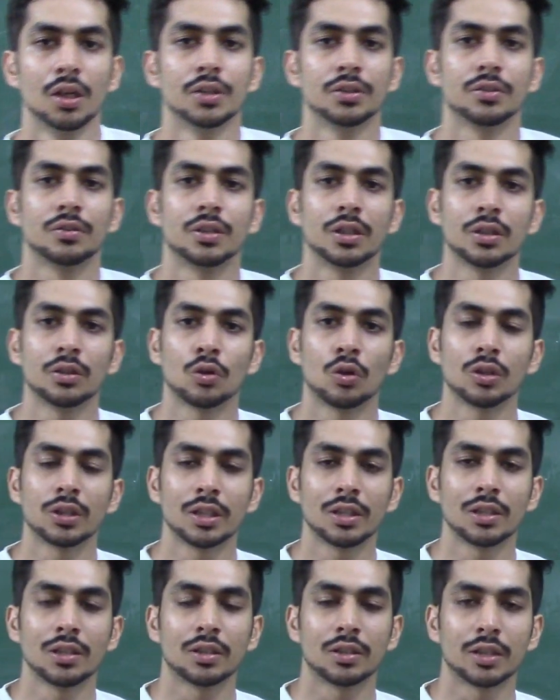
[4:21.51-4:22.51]
So they thought
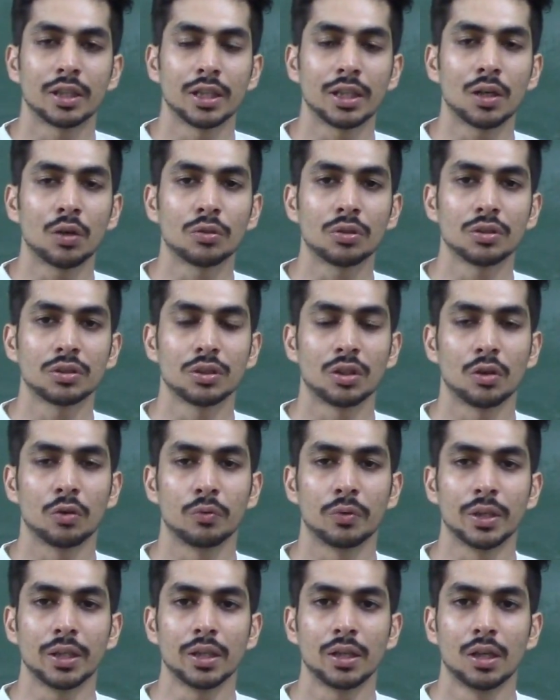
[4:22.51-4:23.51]
they'll take out a
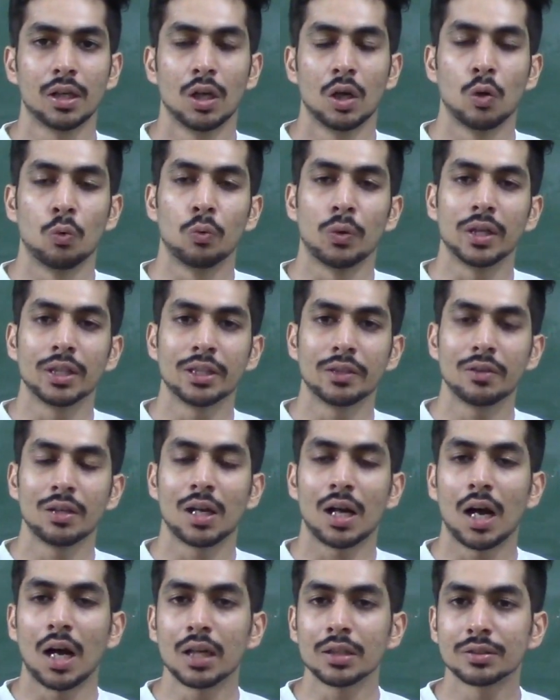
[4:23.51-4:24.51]
survey where they will
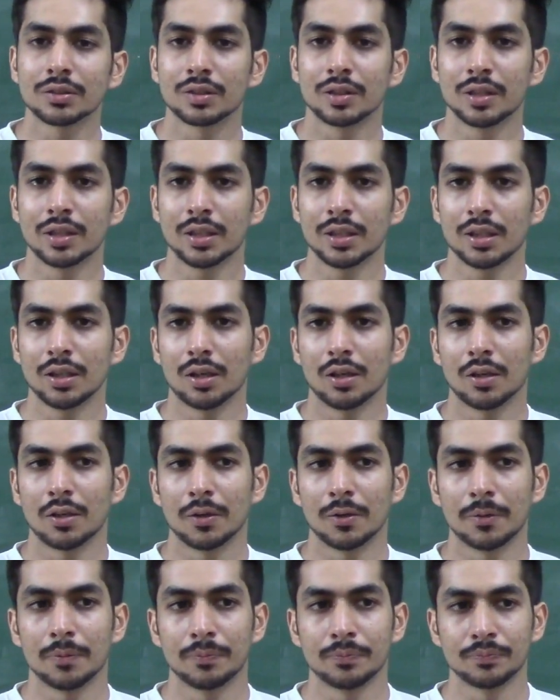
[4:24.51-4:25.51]
ask
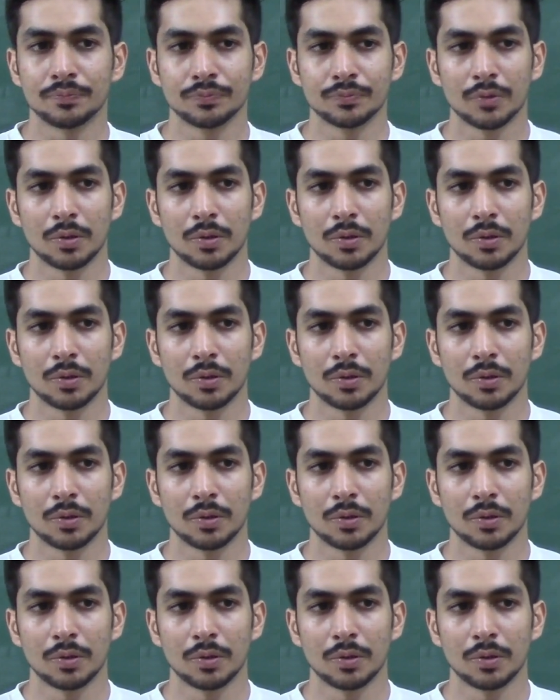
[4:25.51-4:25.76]
the